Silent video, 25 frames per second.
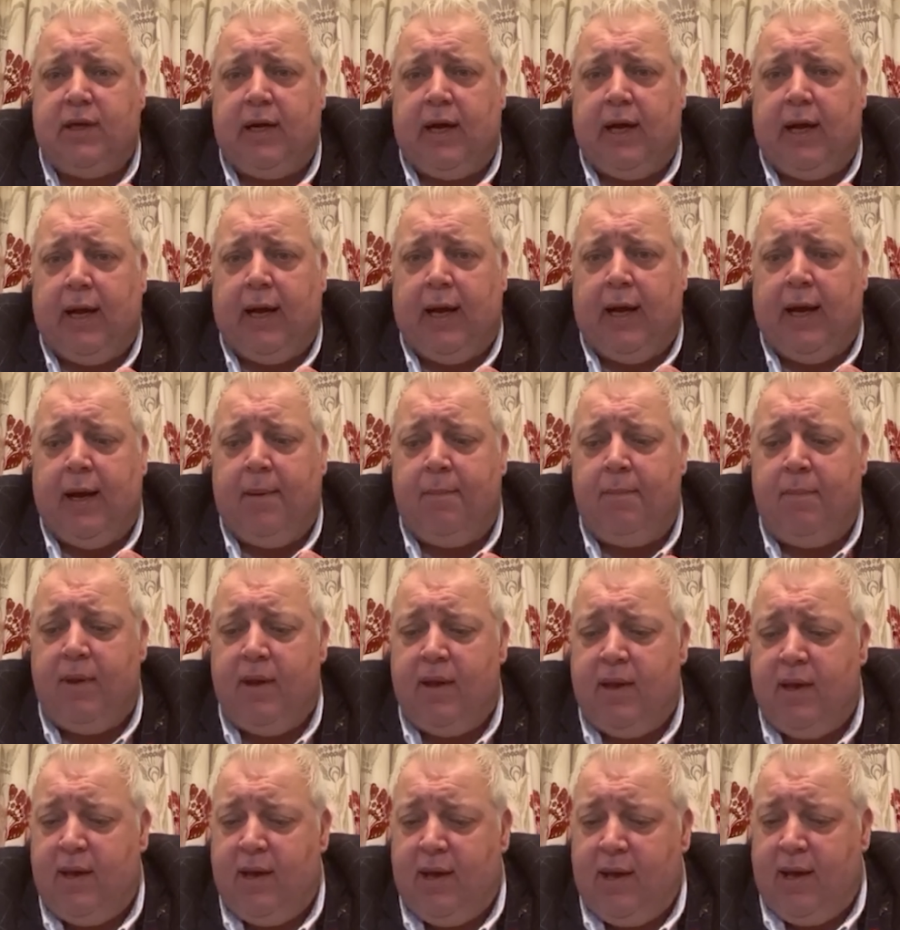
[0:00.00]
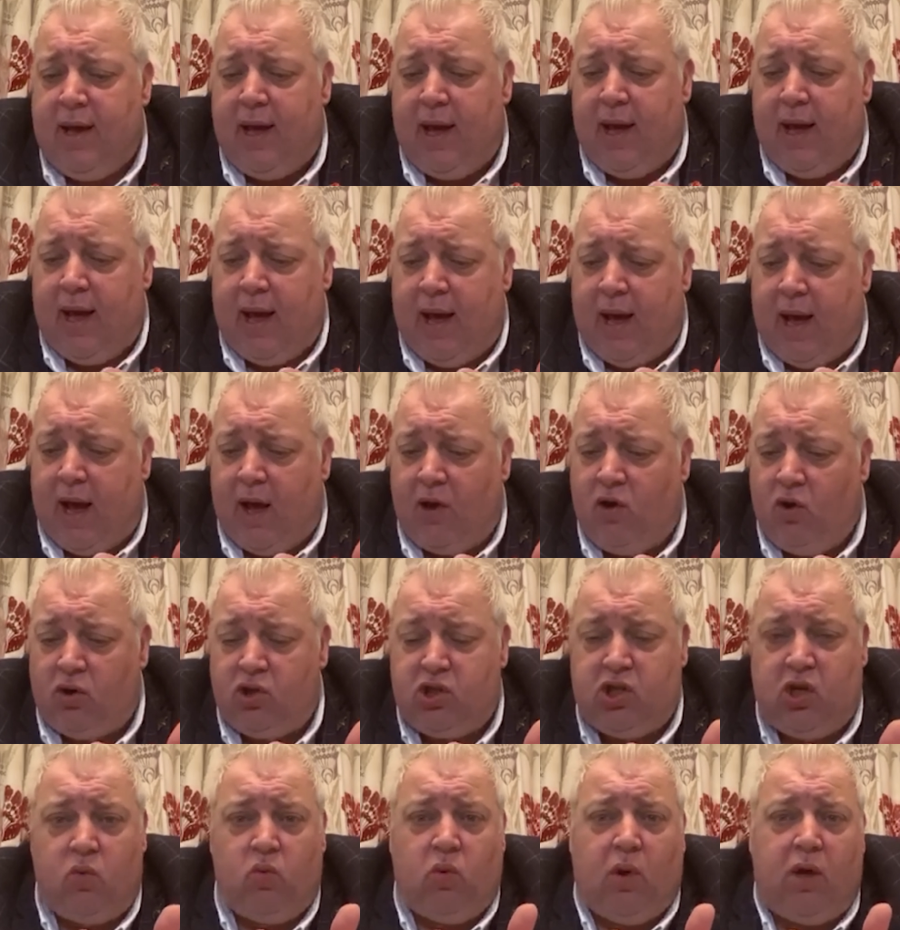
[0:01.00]
And
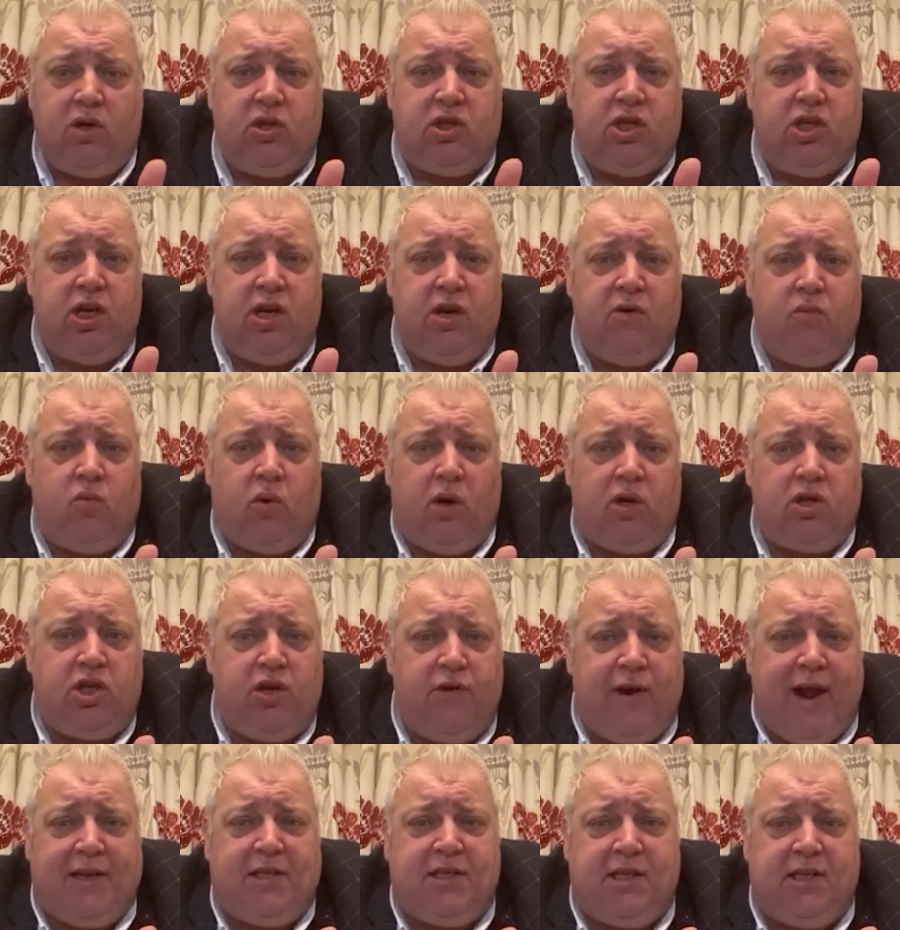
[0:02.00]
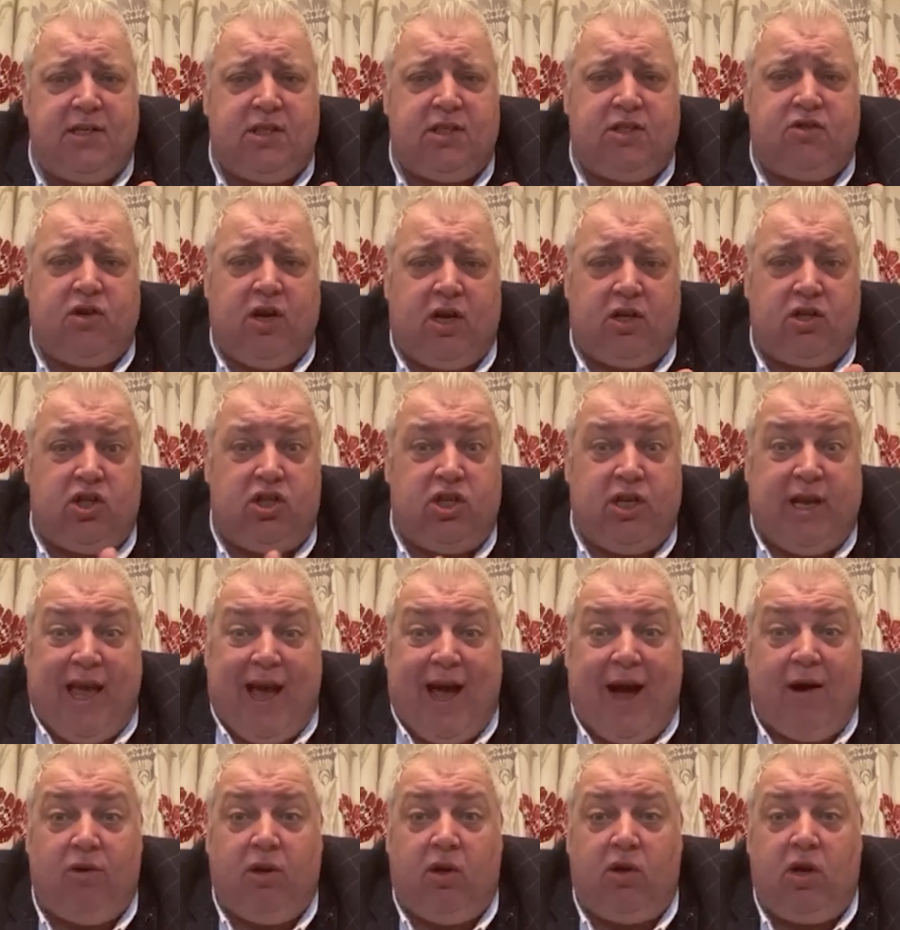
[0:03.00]
also, what's your exit strategy?
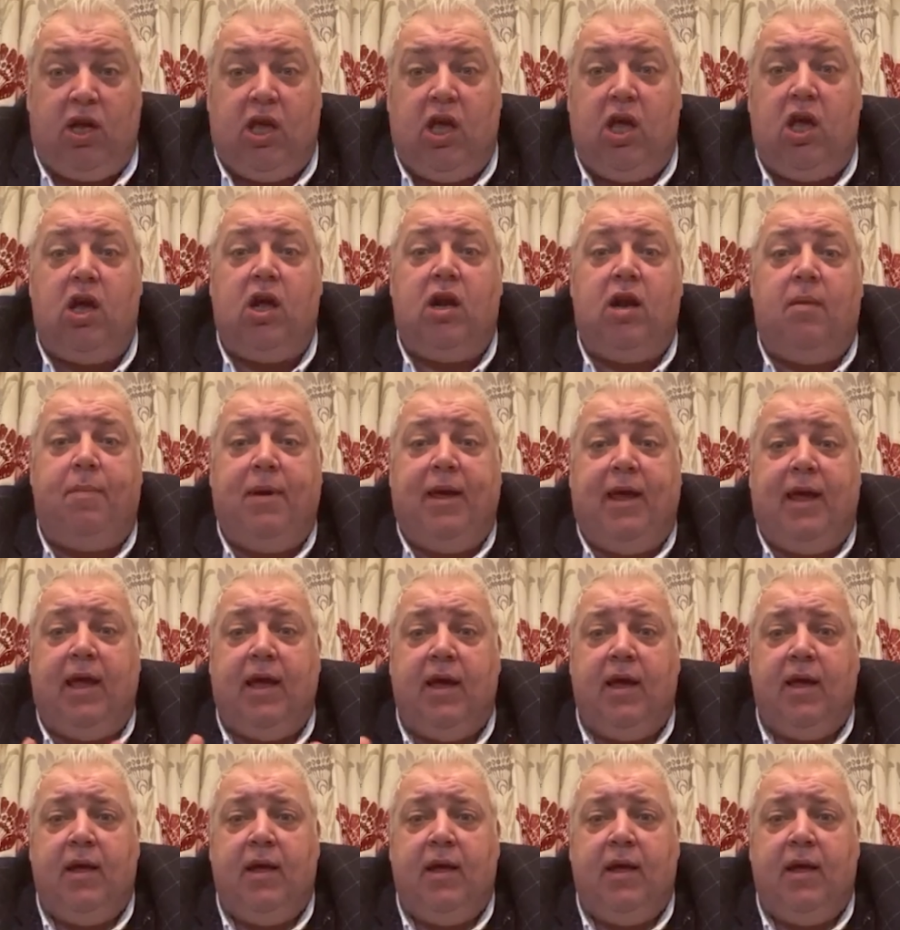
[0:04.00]
How long are you going to be